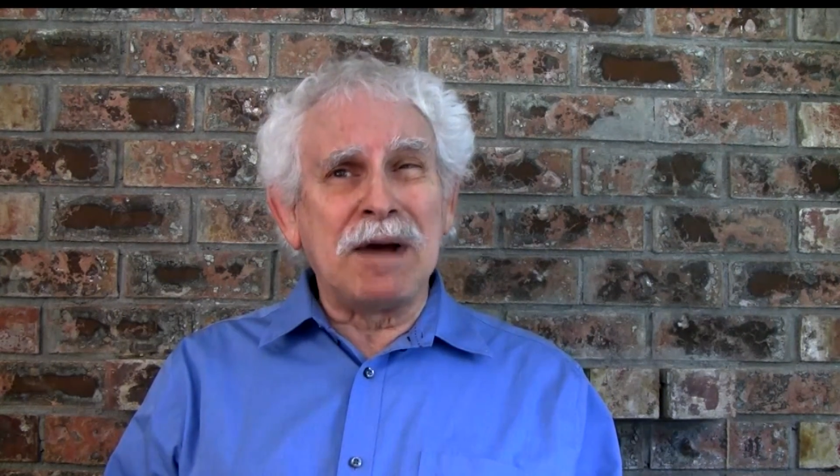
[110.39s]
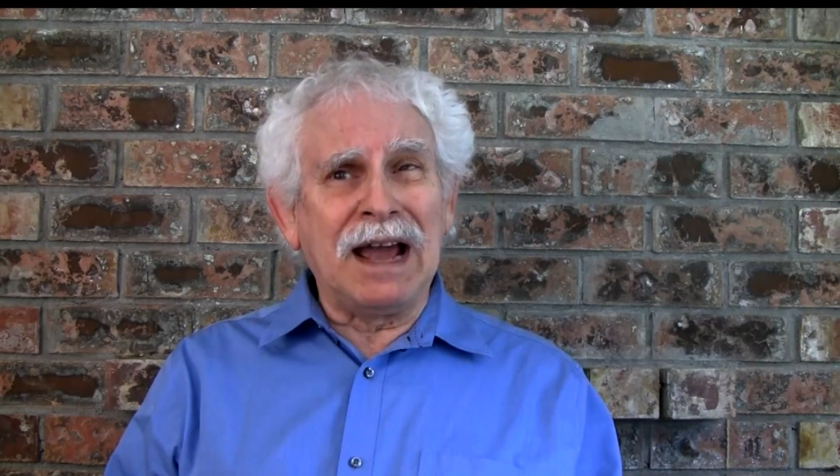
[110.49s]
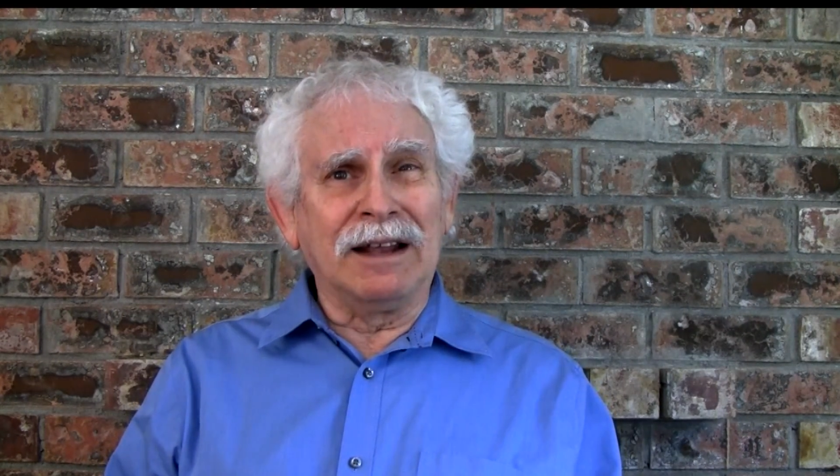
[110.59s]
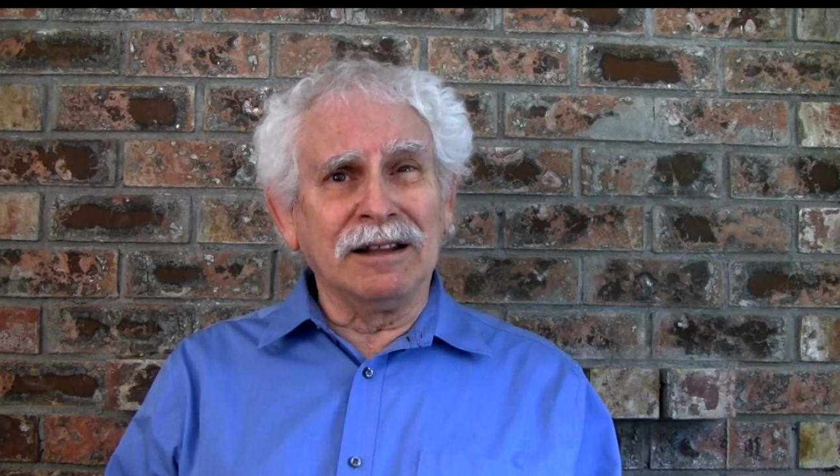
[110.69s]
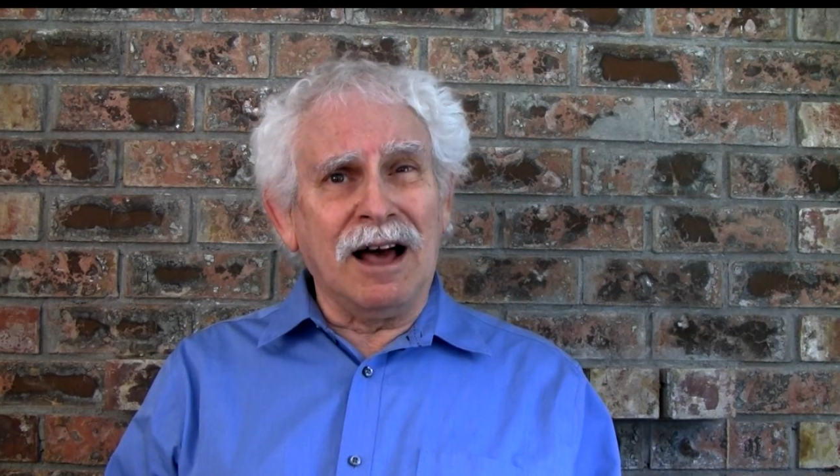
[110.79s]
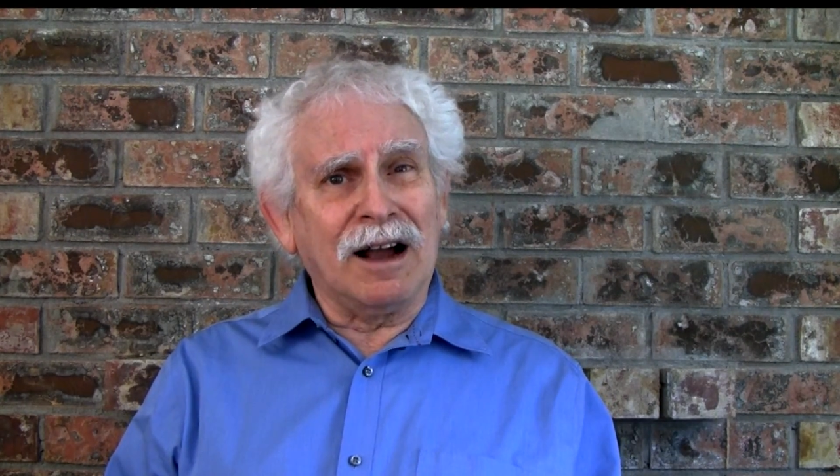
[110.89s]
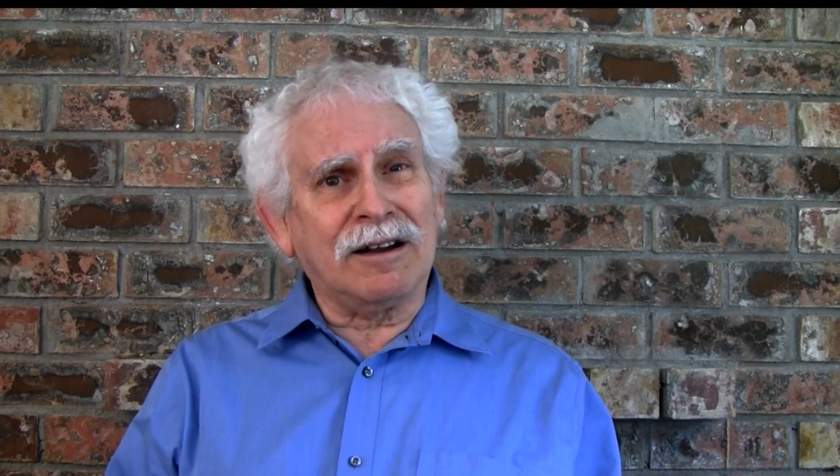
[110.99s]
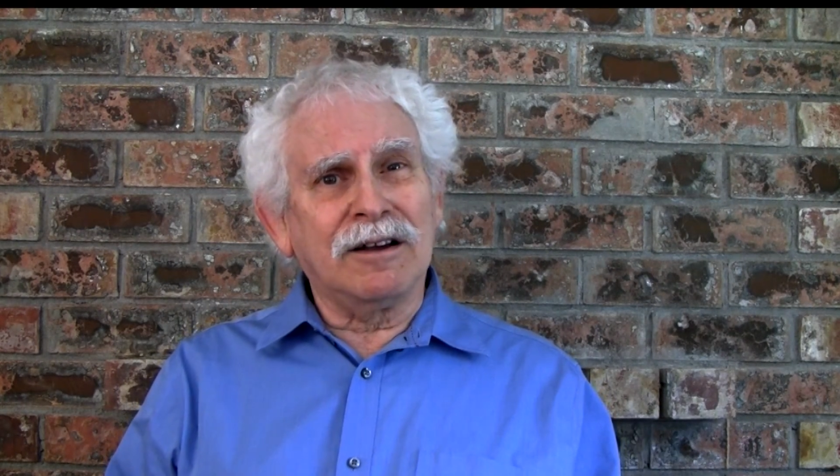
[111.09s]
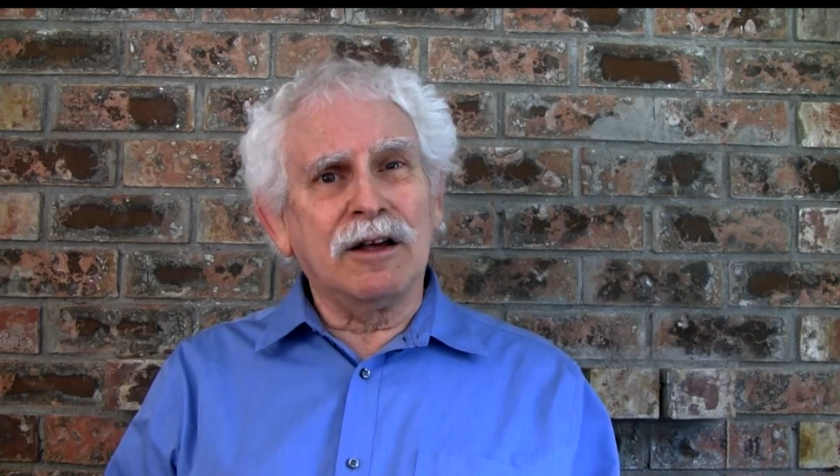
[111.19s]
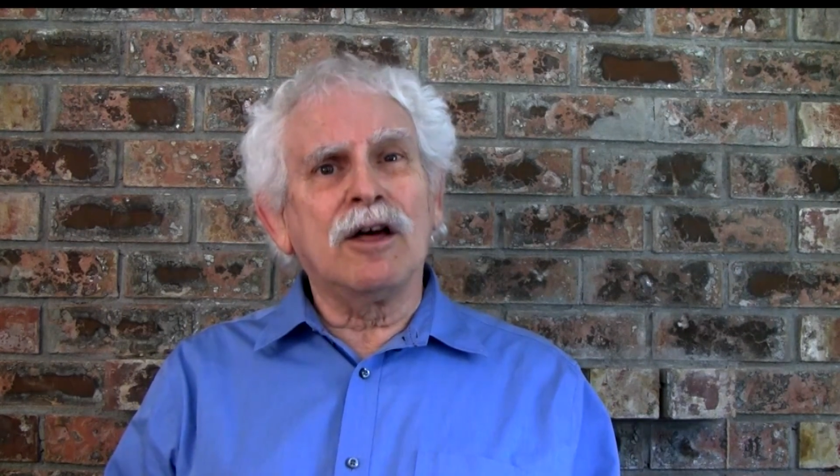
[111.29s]
bad
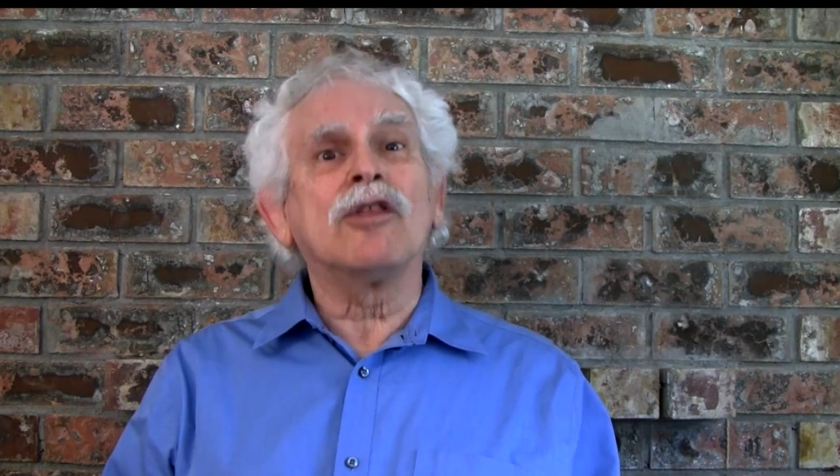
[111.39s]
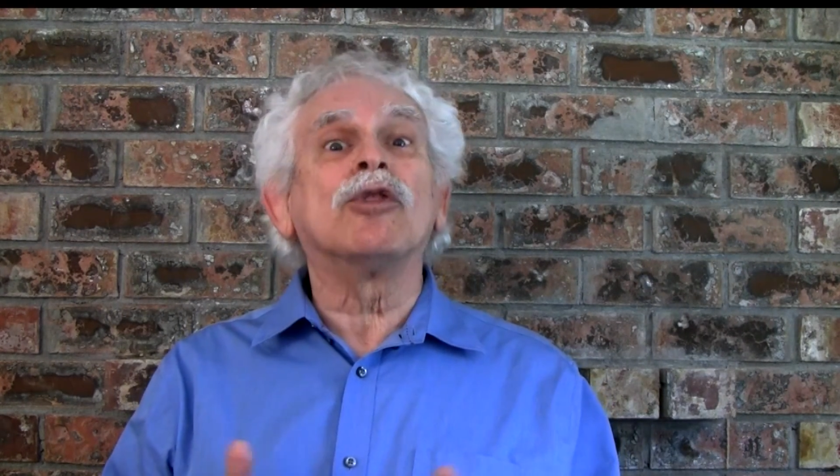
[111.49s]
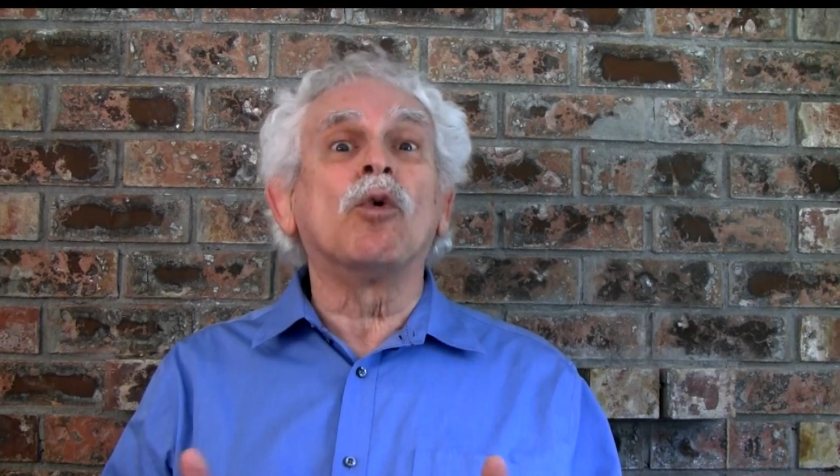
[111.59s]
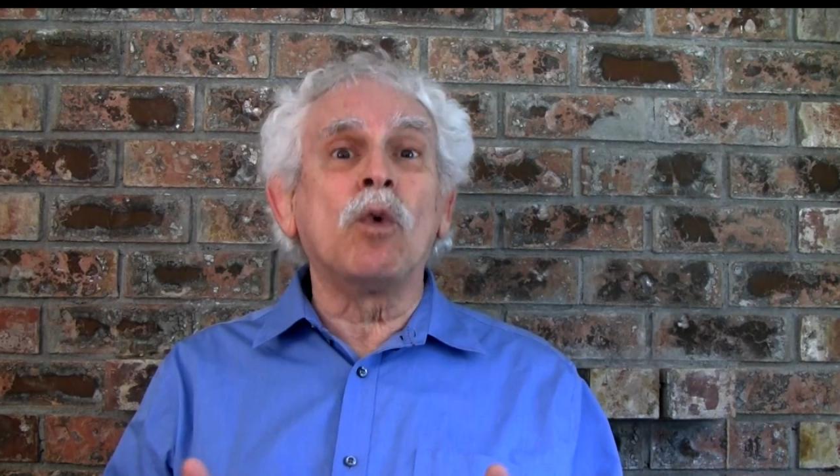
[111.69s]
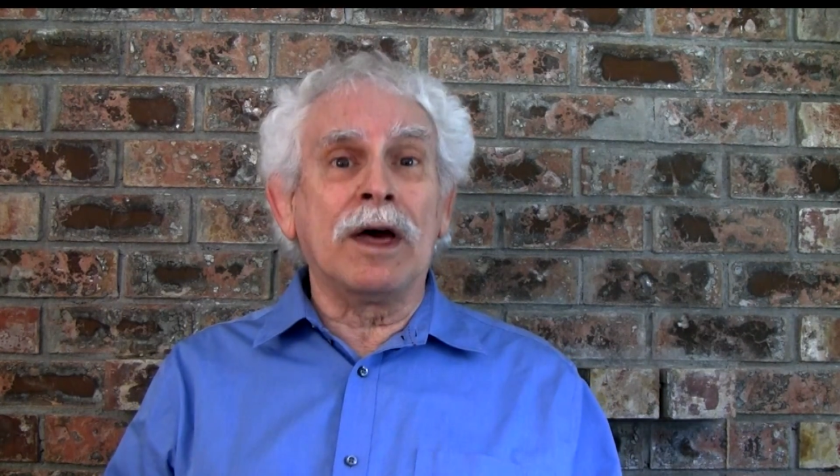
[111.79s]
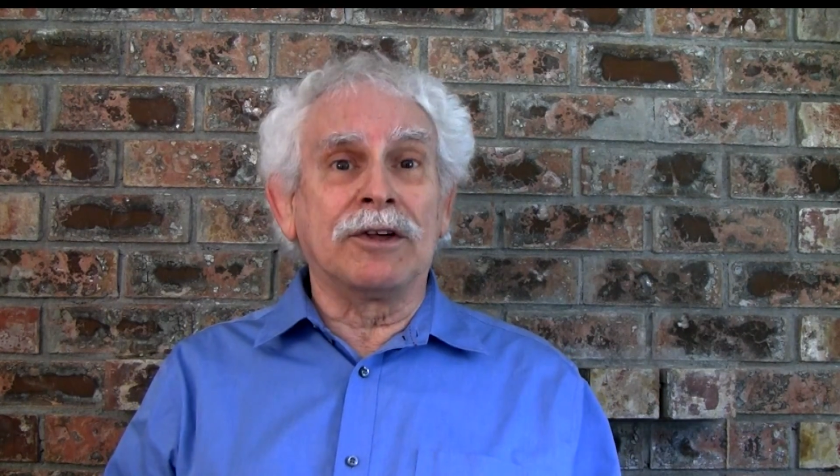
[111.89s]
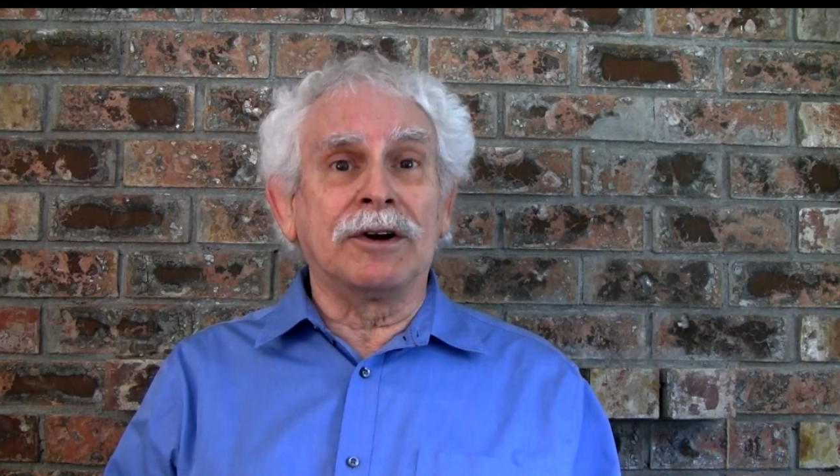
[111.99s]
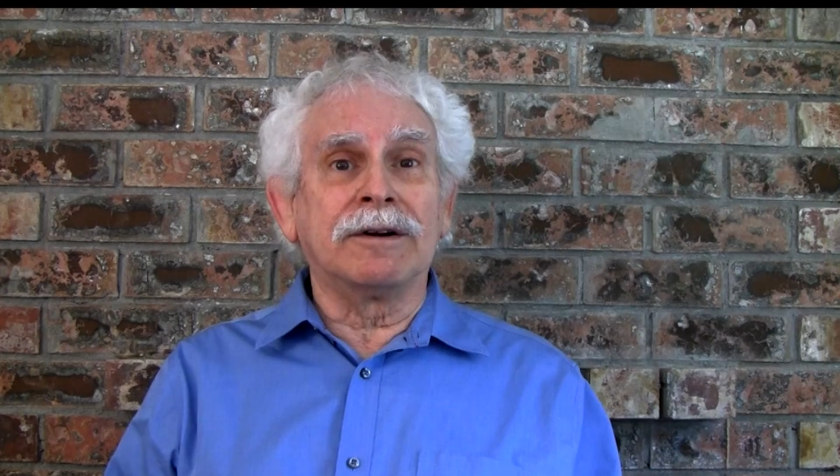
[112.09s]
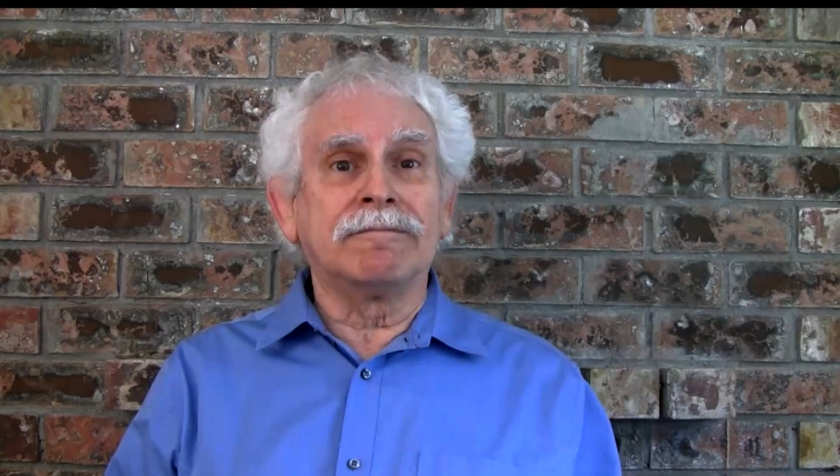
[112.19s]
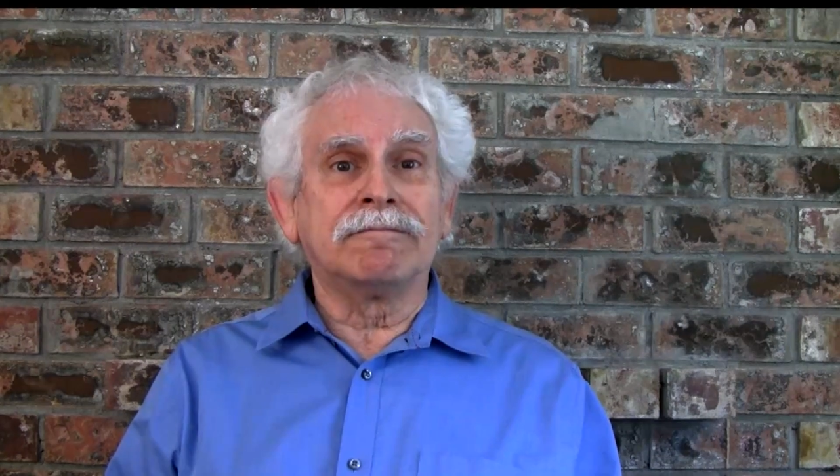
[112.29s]
luck, the
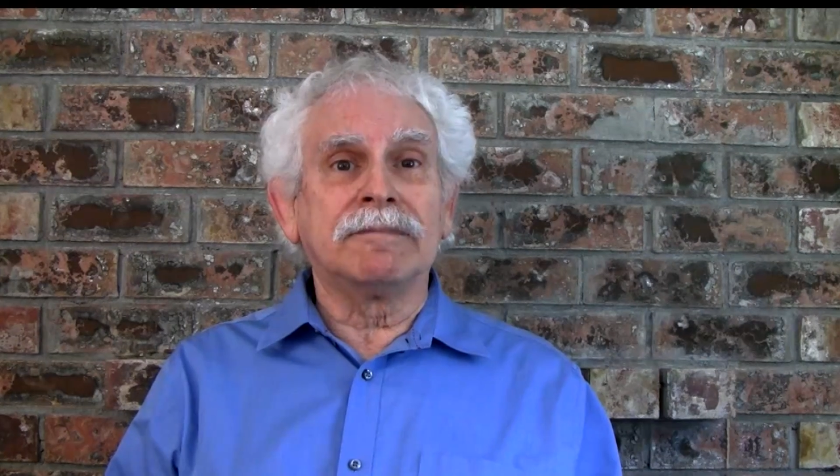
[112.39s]
weather.